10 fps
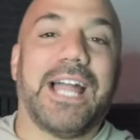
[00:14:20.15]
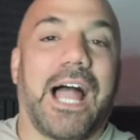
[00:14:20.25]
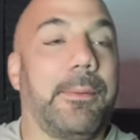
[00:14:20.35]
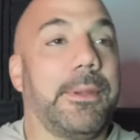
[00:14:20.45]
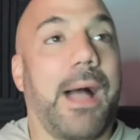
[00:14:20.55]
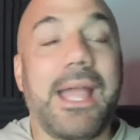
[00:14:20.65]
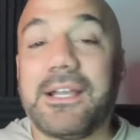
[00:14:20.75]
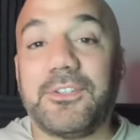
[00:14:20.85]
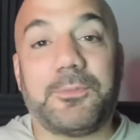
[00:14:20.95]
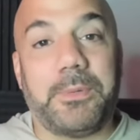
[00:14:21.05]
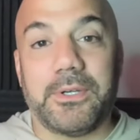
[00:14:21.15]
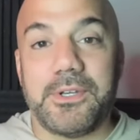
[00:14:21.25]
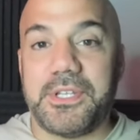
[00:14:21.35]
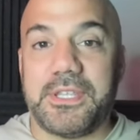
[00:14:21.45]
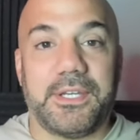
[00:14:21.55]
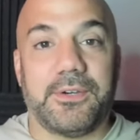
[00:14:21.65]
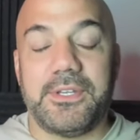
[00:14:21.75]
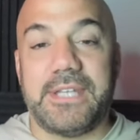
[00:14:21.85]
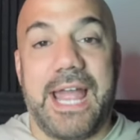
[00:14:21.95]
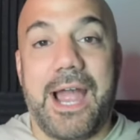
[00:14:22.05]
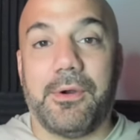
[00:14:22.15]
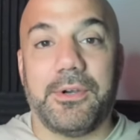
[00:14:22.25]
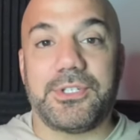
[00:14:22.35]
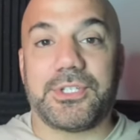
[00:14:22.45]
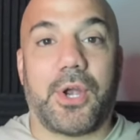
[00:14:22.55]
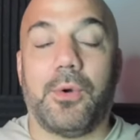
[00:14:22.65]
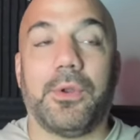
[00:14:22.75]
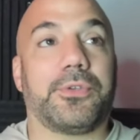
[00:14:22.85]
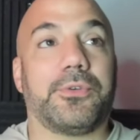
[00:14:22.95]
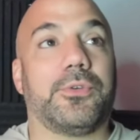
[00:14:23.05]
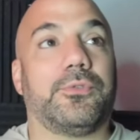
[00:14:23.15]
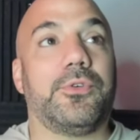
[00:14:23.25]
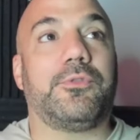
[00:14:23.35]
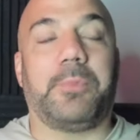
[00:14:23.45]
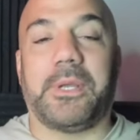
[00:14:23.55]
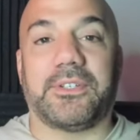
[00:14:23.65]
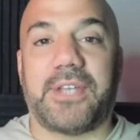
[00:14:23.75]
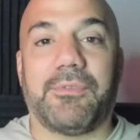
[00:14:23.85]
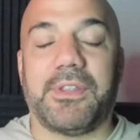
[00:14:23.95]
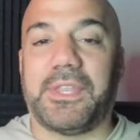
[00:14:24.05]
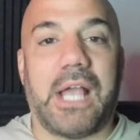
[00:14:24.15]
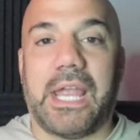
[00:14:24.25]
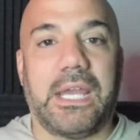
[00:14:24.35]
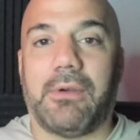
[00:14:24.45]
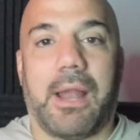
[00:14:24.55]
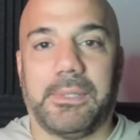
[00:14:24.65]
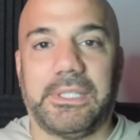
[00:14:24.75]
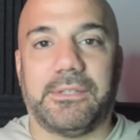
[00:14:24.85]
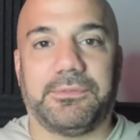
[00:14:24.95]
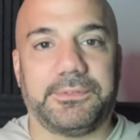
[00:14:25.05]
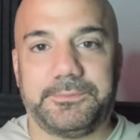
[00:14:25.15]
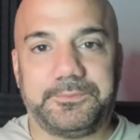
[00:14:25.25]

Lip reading: I mean, my conspiracy theories now are just going through the roof because everything I hear, I believe.